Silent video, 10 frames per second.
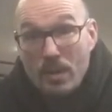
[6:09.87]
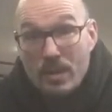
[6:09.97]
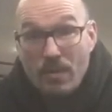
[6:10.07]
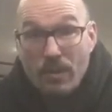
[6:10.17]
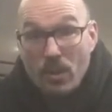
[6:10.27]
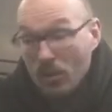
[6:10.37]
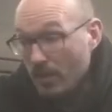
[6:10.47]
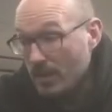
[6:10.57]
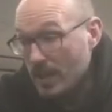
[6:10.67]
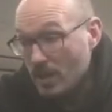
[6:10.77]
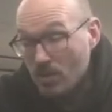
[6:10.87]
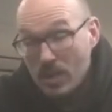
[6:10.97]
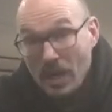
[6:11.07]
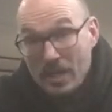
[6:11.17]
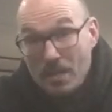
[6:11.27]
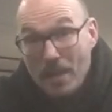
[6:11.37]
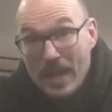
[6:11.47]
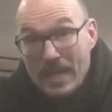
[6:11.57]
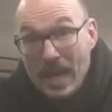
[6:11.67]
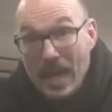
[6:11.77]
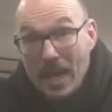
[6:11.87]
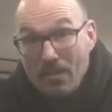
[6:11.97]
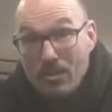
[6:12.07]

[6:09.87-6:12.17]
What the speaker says: difficulty of this exercise to maintain